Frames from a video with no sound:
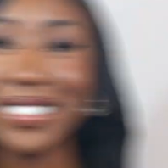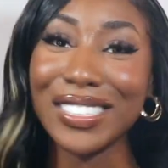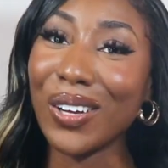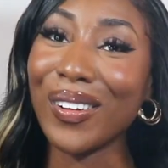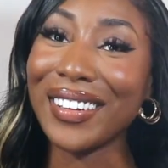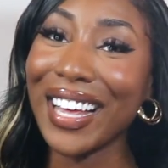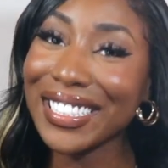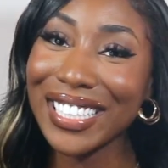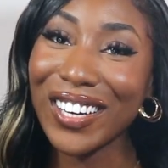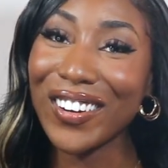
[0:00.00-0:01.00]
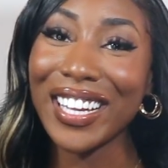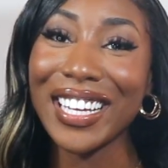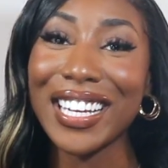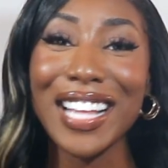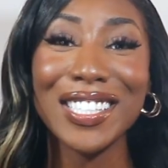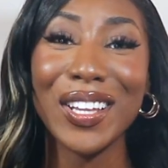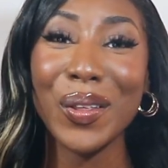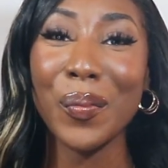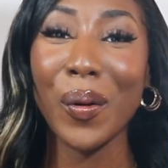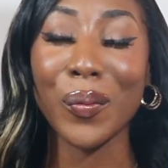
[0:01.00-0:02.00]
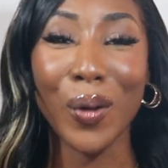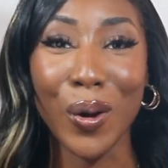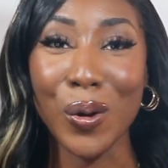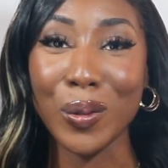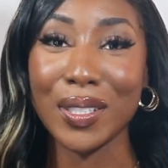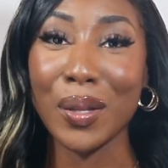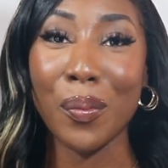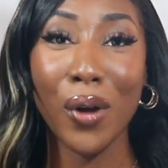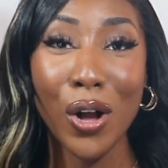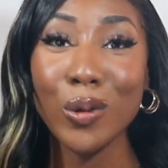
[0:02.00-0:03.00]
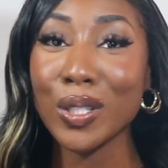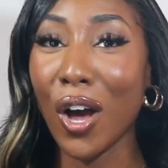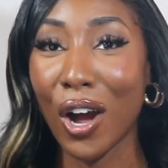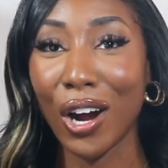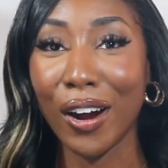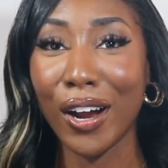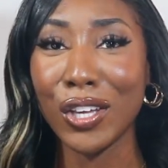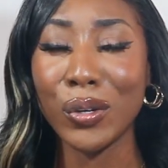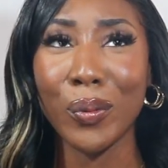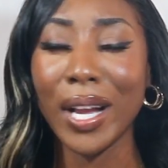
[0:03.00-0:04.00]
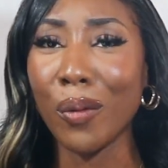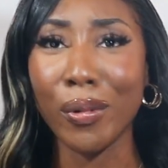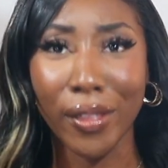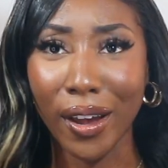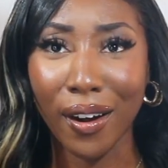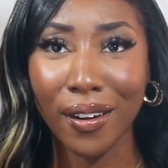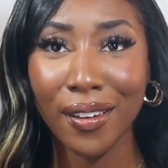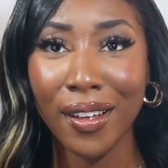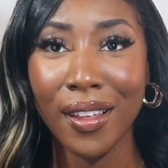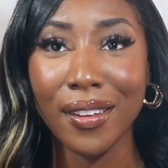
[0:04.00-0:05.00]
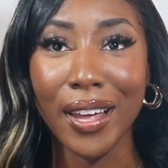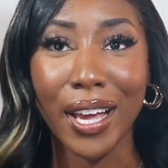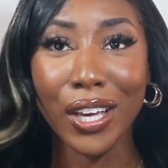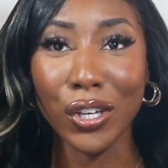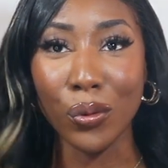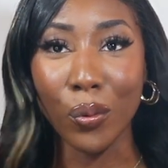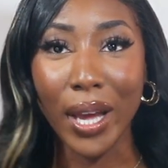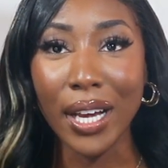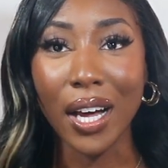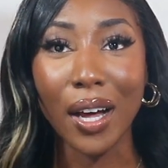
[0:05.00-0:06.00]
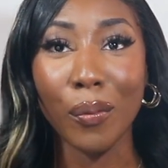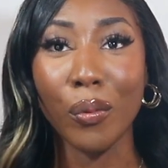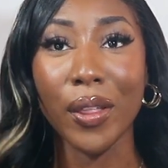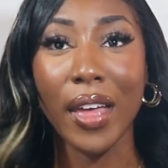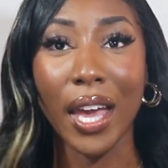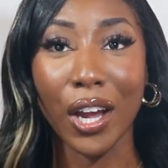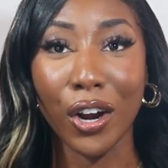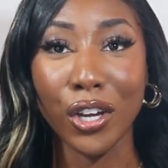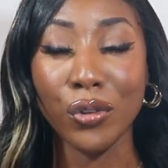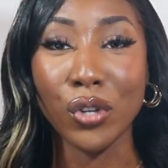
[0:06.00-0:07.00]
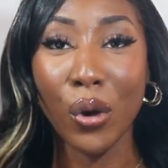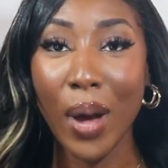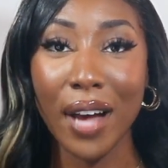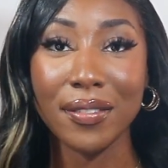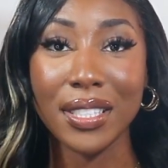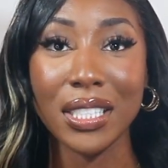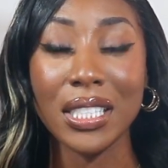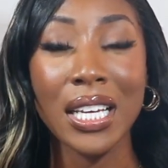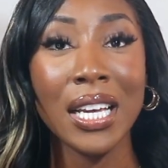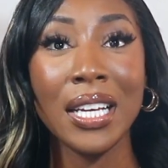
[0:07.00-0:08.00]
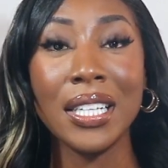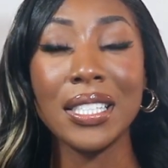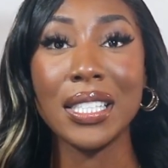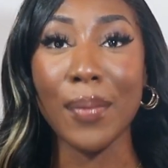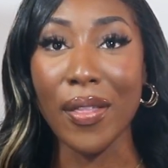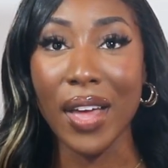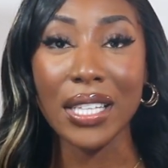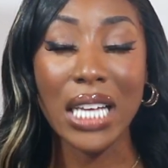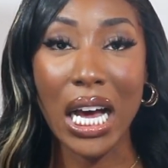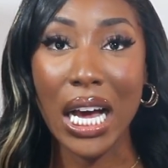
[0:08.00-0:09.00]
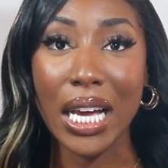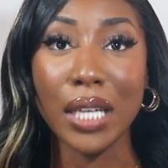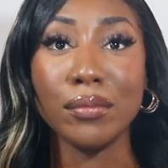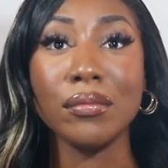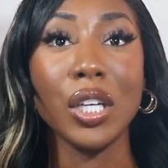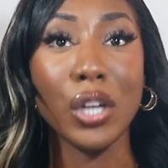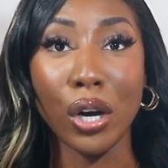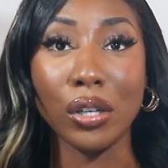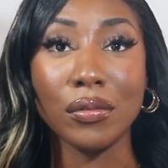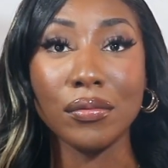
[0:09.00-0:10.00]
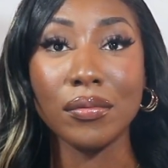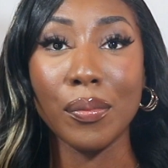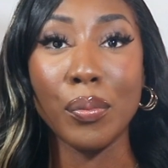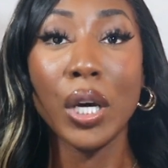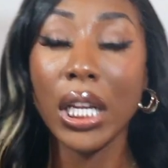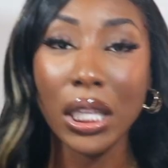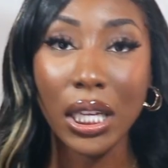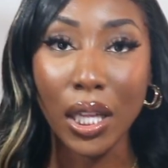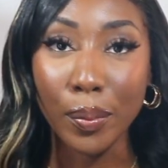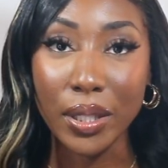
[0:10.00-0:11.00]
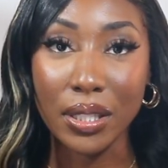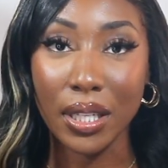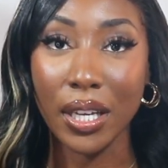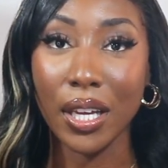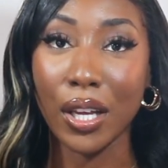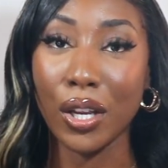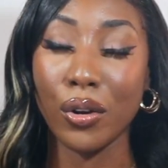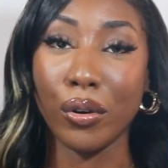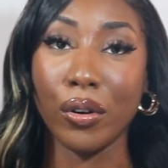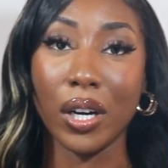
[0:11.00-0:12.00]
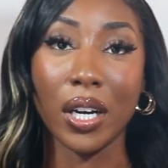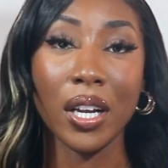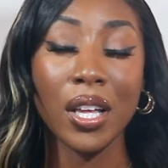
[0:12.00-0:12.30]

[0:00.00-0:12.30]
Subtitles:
So let's get on in to the pros. The pros are you wake up with hair. Like, you wake up with hair. You don't have to spend that time, you know, putting the clip-ins in or